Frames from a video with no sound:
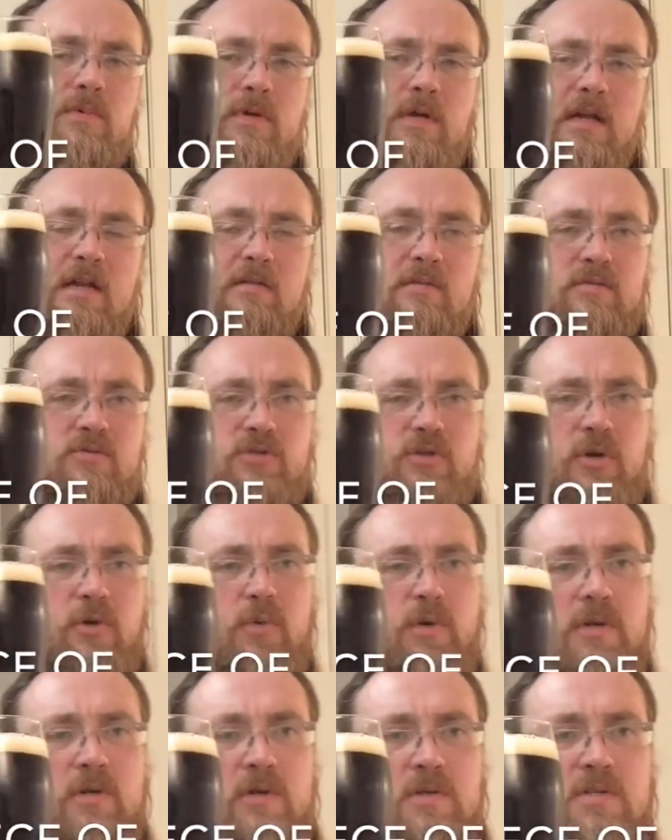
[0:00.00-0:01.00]
I'll show
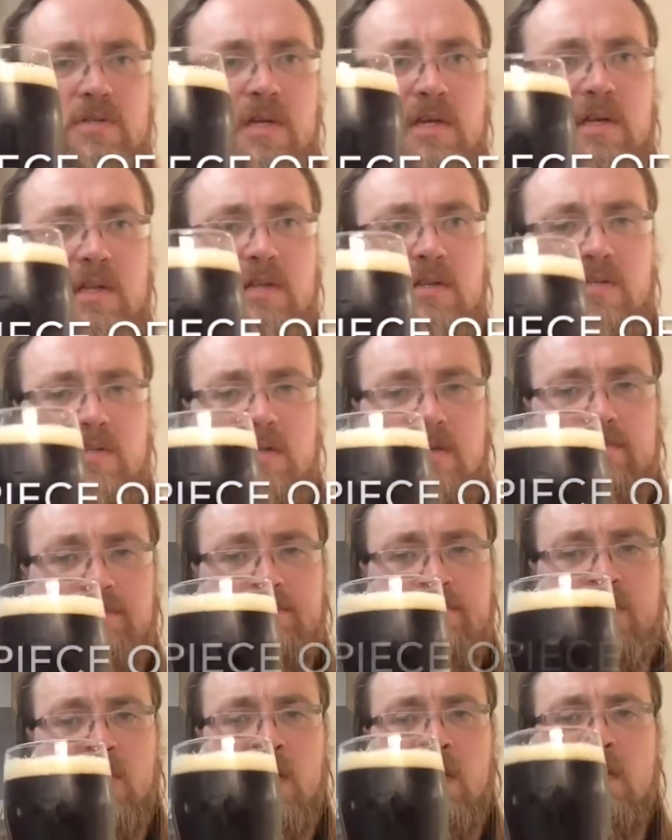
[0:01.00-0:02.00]
you what it looks like in the sun.
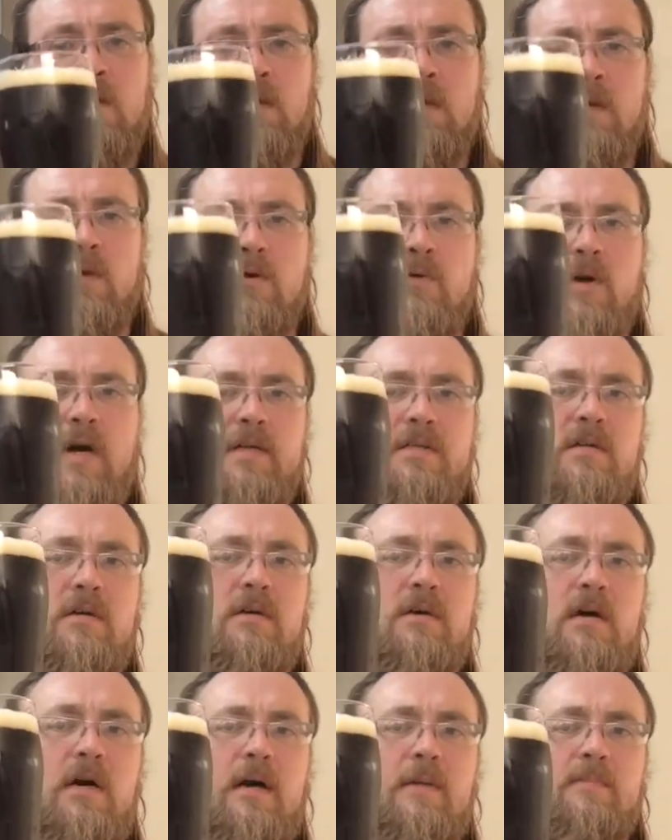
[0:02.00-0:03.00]
Right,
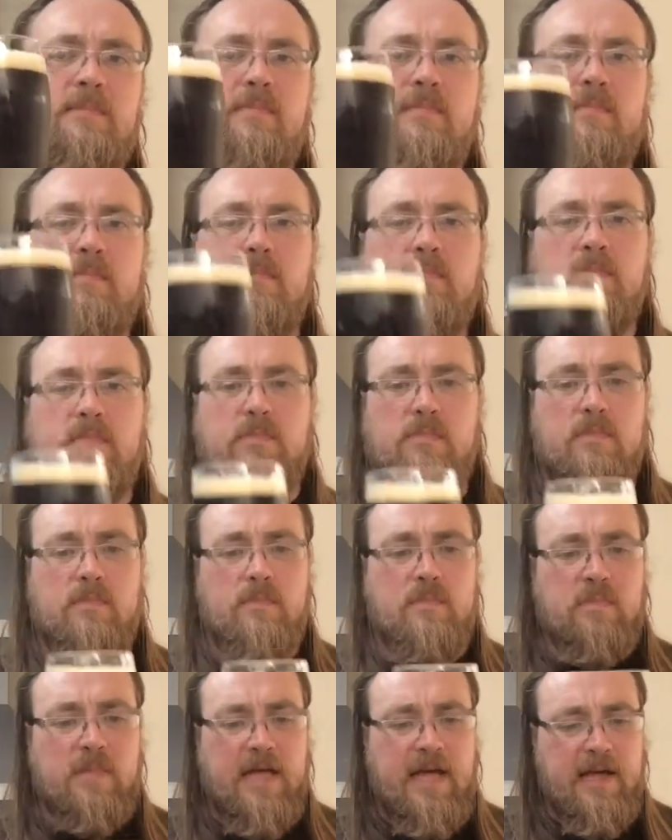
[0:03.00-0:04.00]
the
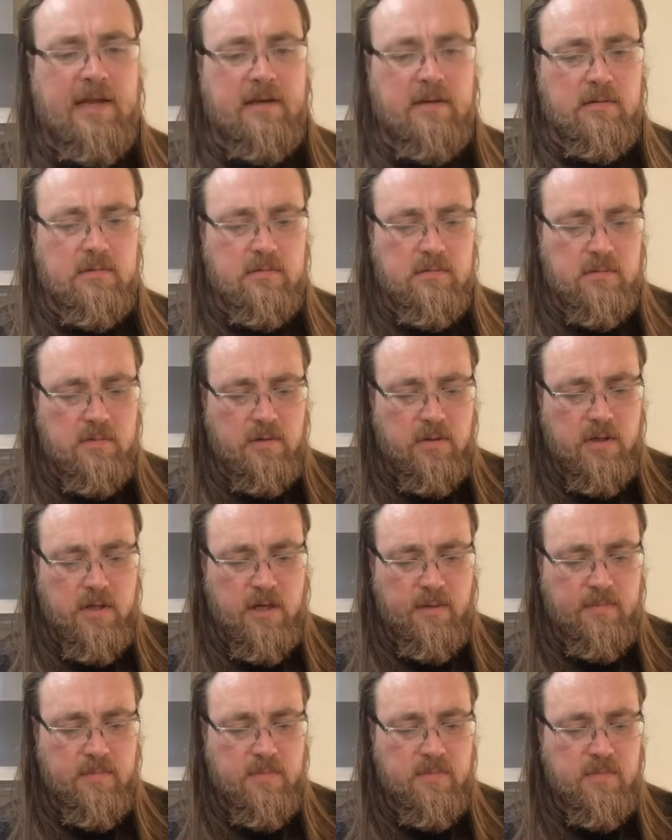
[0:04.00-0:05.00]
head.
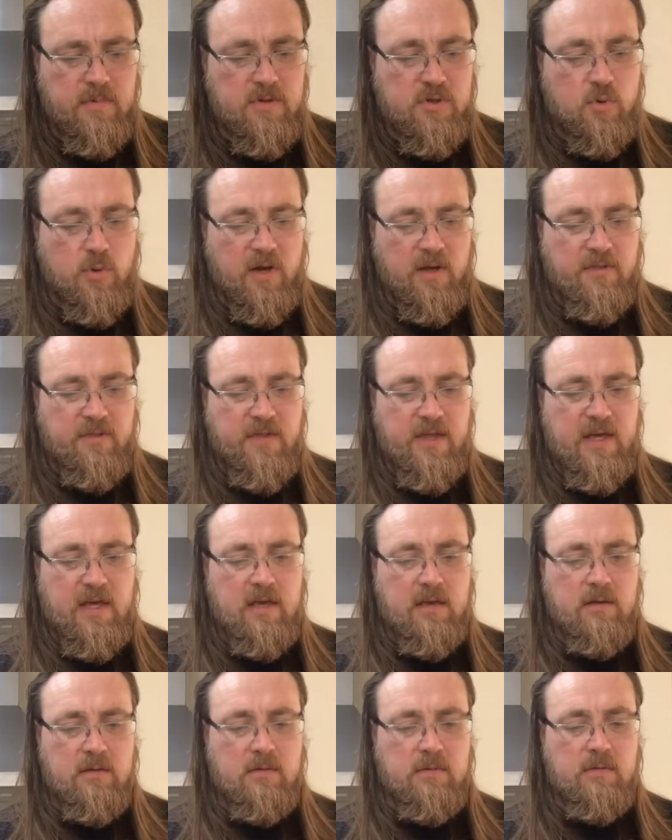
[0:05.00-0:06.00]
It's quite
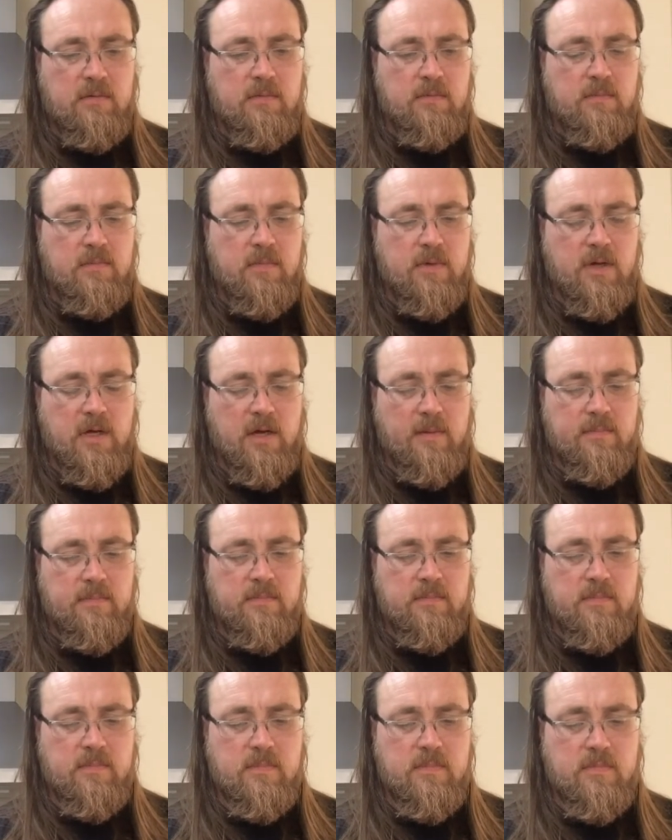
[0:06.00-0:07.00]
thick,
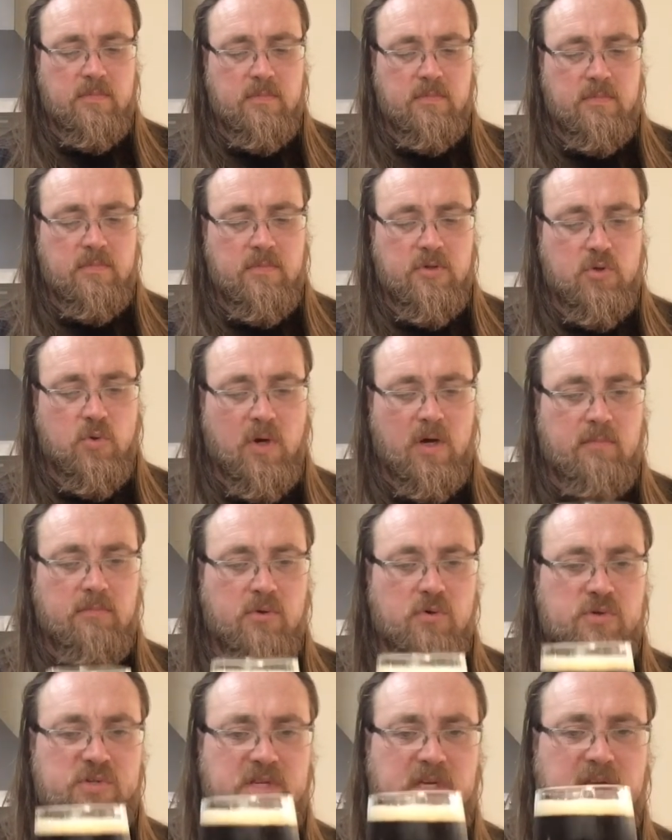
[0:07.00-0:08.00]
it's quite
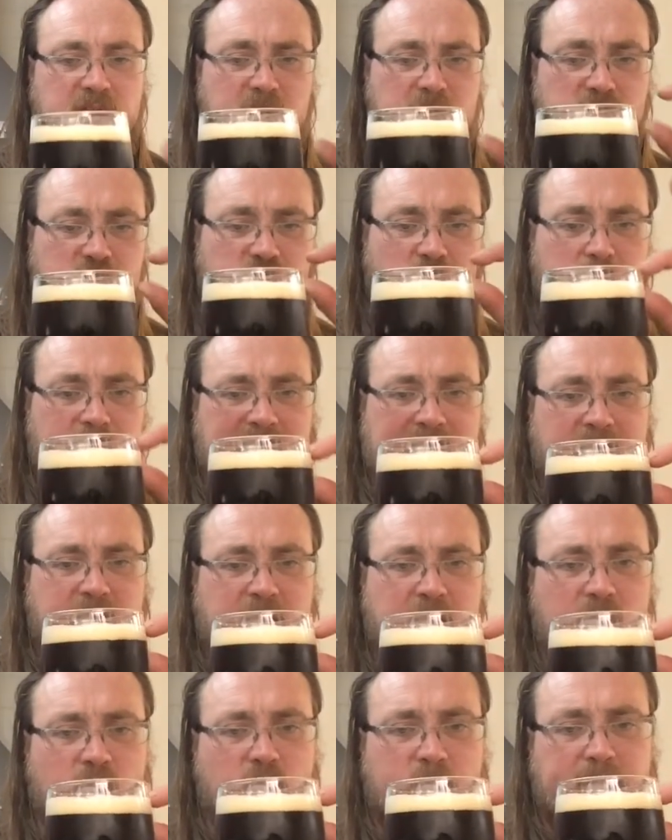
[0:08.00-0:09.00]
moussey, it's dropped down a
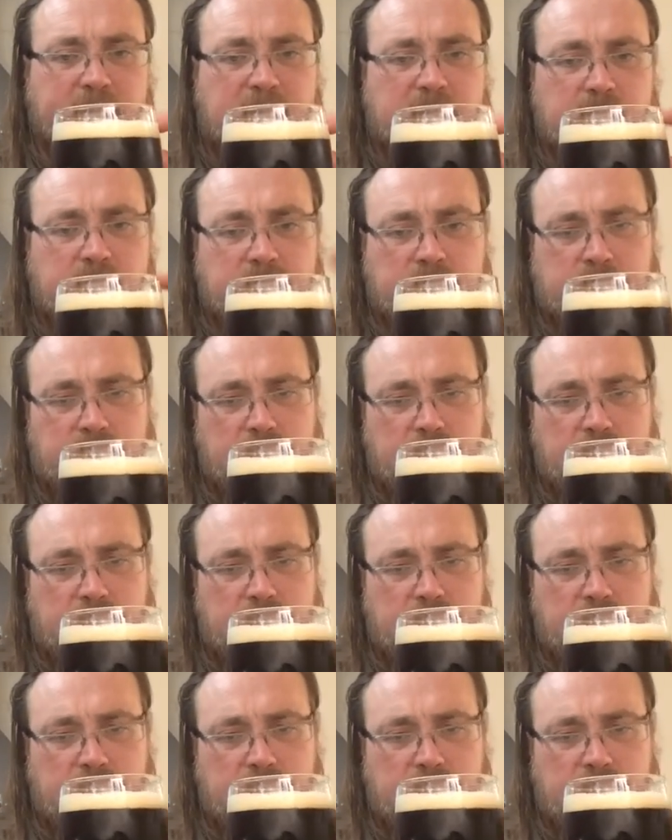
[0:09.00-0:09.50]
little bit,